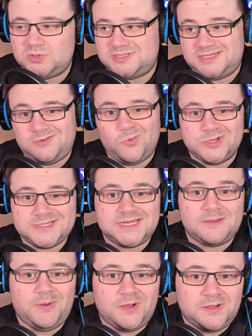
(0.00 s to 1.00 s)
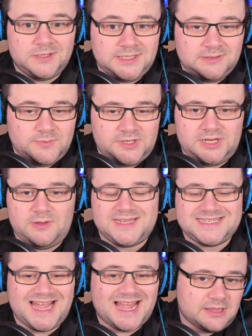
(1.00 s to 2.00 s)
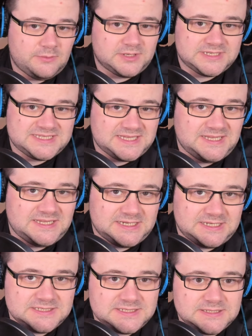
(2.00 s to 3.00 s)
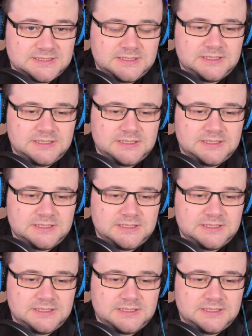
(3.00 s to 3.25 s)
did he want any part in it. We know exactly what his thinking is.